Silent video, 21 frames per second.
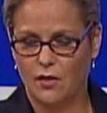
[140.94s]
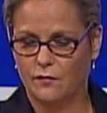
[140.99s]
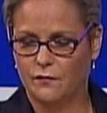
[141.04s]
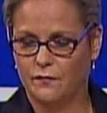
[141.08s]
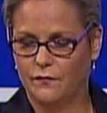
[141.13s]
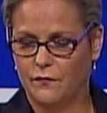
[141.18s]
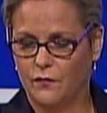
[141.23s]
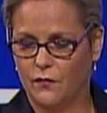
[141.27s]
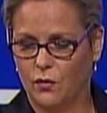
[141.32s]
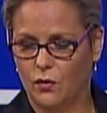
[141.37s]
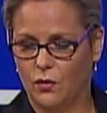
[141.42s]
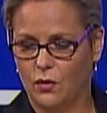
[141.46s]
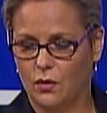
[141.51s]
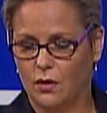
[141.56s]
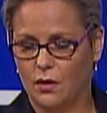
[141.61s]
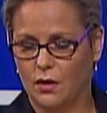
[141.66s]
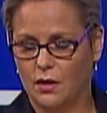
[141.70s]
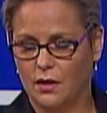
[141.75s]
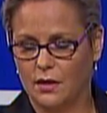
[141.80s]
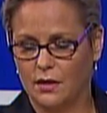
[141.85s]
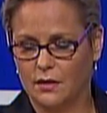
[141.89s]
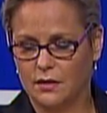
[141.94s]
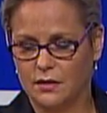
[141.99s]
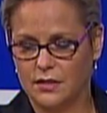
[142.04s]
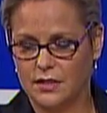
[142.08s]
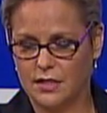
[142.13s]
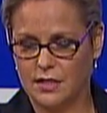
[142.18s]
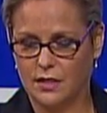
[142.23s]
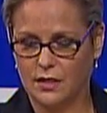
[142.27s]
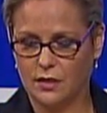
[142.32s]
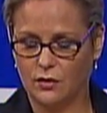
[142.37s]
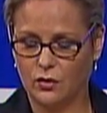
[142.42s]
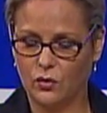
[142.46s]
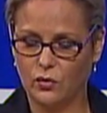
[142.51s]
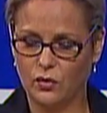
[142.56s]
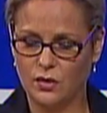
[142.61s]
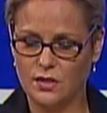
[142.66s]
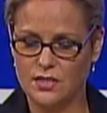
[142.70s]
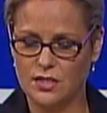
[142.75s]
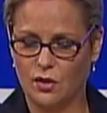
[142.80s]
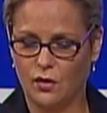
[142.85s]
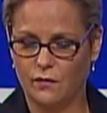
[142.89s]
for the girls
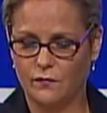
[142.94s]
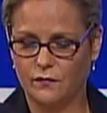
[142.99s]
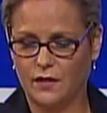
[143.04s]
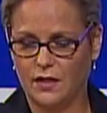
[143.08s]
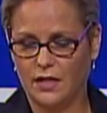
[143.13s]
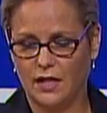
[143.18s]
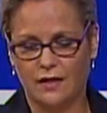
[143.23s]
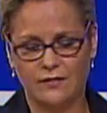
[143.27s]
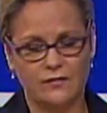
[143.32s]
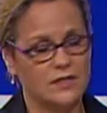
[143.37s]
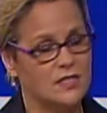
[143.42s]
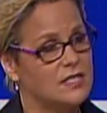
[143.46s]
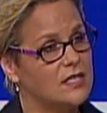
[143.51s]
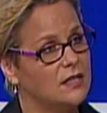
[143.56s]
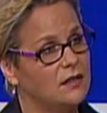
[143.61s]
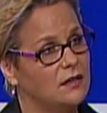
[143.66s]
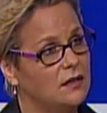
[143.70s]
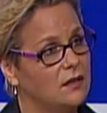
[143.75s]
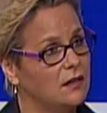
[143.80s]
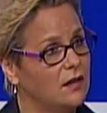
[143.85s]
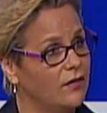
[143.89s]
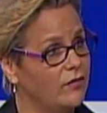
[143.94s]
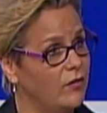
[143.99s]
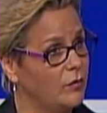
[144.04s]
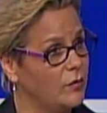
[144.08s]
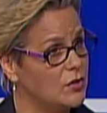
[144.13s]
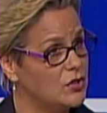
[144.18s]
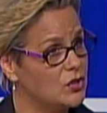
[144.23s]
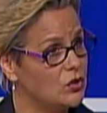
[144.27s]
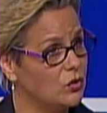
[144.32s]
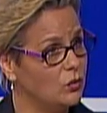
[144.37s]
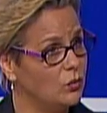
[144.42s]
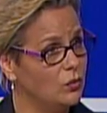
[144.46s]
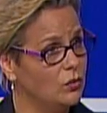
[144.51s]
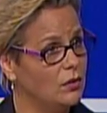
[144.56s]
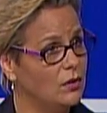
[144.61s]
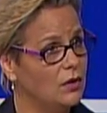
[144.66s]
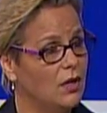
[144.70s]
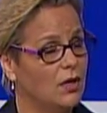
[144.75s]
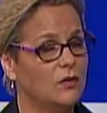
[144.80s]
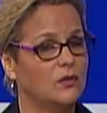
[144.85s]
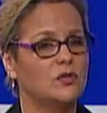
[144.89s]
of the Laventil Government School.
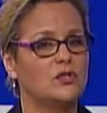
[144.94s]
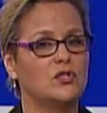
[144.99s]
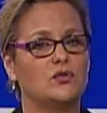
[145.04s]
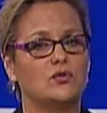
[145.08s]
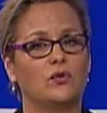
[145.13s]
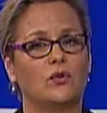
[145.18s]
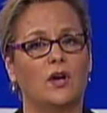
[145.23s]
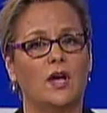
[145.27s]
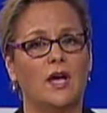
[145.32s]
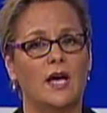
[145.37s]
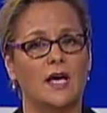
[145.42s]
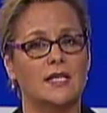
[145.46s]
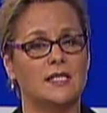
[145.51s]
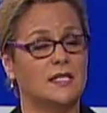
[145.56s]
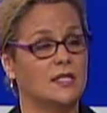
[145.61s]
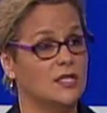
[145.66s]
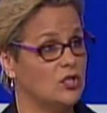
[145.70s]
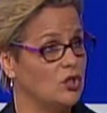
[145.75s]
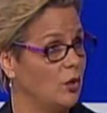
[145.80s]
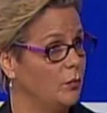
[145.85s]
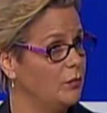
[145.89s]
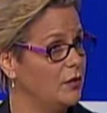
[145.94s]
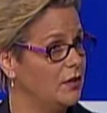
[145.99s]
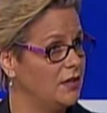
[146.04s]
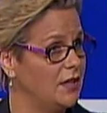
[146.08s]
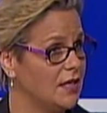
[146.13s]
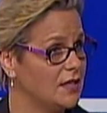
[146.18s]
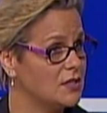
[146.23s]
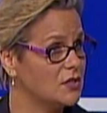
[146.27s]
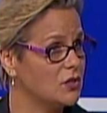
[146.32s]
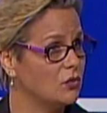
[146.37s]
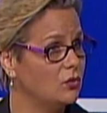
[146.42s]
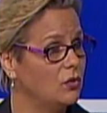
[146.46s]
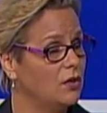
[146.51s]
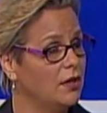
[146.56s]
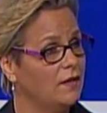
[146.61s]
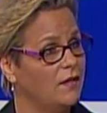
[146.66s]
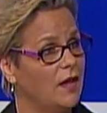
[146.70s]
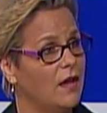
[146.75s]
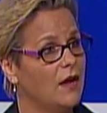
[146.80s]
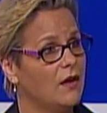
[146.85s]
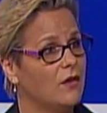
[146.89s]
Angostura has adopted that school in
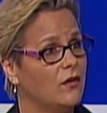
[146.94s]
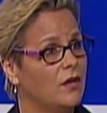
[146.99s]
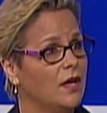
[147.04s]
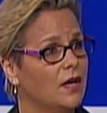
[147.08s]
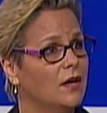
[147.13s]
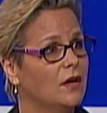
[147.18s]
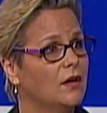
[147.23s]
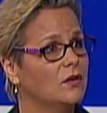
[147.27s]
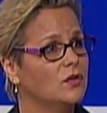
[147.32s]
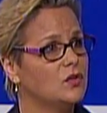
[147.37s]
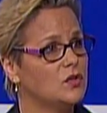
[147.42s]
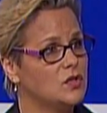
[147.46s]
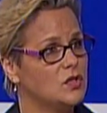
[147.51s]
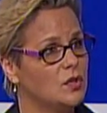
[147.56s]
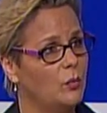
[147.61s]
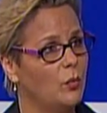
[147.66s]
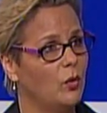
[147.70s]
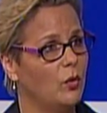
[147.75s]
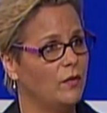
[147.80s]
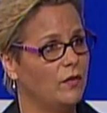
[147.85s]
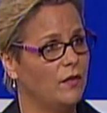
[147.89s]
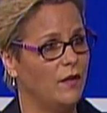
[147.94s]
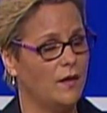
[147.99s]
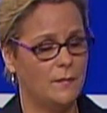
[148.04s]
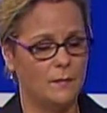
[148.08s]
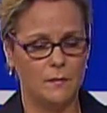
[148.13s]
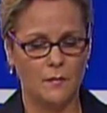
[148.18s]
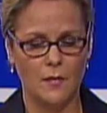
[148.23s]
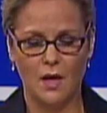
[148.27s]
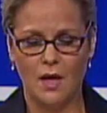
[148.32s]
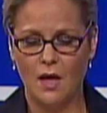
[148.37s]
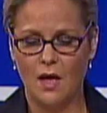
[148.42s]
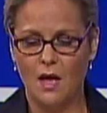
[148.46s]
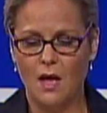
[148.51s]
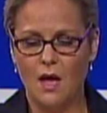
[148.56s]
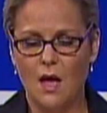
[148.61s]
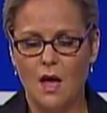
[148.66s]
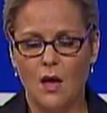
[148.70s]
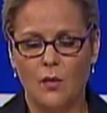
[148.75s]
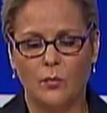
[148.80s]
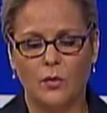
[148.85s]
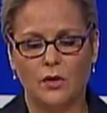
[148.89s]
the area to support them.
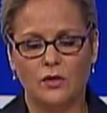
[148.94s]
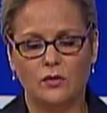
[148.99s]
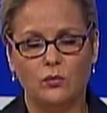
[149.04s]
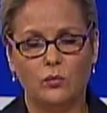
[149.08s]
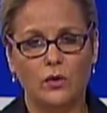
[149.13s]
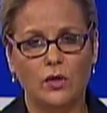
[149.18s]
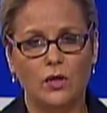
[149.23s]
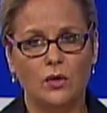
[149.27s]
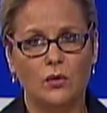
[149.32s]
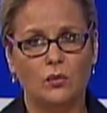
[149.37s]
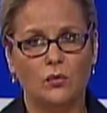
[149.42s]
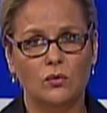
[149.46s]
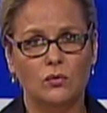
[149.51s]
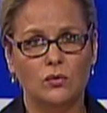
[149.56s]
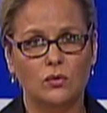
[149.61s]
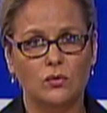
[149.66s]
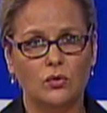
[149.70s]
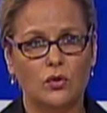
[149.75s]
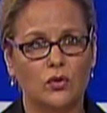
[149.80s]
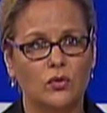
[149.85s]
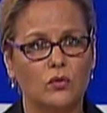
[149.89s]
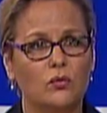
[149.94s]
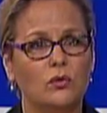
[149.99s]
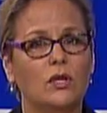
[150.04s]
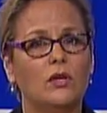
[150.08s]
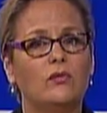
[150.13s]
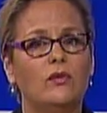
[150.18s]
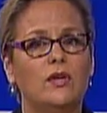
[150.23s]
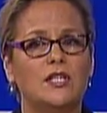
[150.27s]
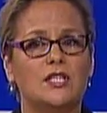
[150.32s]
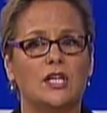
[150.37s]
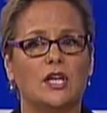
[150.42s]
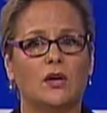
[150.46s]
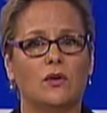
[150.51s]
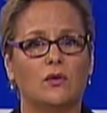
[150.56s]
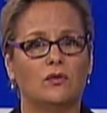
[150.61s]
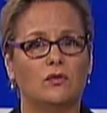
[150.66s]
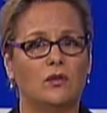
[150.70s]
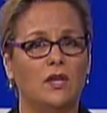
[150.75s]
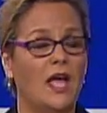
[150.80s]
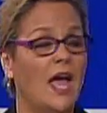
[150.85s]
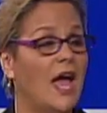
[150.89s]
But we not only reaching out to
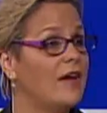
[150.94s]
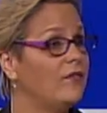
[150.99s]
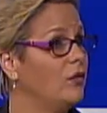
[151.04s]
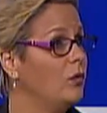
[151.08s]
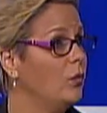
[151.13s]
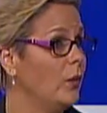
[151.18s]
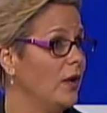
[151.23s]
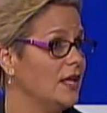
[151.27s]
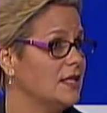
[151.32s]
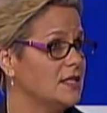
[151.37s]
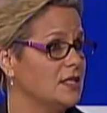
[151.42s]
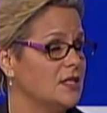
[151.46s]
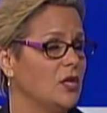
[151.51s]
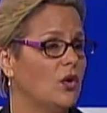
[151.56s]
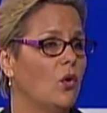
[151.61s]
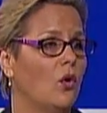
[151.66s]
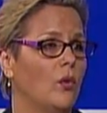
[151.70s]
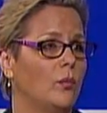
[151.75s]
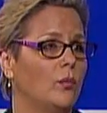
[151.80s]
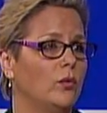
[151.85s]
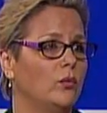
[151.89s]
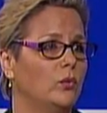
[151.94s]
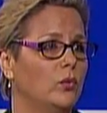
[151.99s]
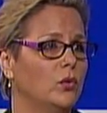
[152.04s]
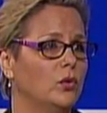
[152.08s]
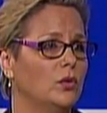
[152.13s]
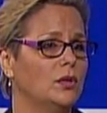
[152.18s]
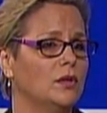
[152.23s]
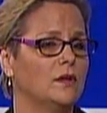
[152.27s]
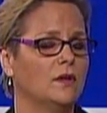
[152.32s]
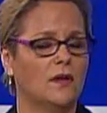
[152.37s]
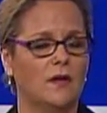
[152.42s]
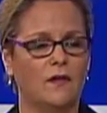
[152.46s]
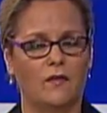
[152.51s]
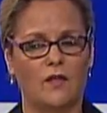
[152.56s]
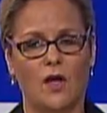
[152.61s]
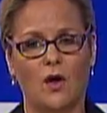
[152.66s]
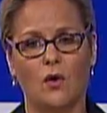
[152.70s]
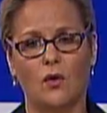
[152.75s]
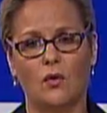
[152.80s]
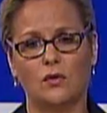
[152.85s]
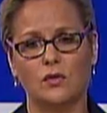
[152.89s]
the heavyweights in the corporate world, there are
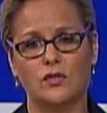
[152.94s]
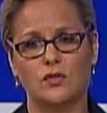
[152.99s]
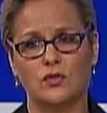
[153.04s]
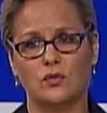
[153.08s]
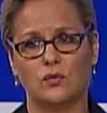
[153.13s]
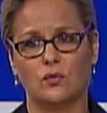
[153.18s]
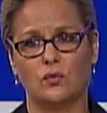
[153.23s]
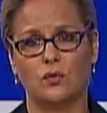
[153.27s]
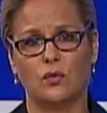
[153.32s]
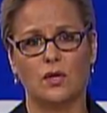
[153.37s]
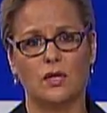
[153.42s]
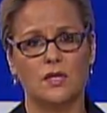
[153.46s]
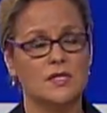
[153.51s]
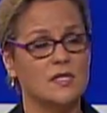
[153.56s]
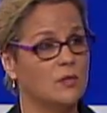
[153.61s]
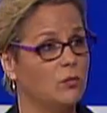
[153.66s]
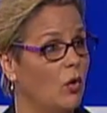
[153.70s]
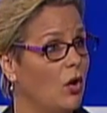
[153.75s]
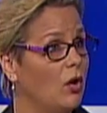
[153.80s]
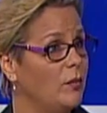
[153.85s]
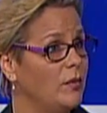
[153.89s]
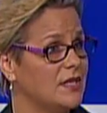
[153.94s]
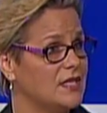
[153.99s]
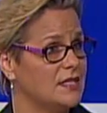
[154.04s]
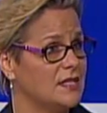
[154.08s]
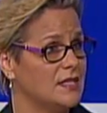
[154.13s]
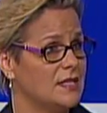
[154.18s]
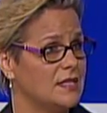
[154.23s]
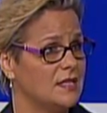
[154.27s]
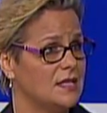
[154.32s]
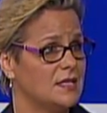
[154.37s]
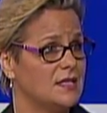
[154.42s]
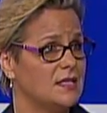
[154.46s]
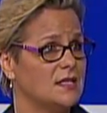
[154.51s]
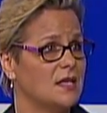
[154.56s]
also small businesses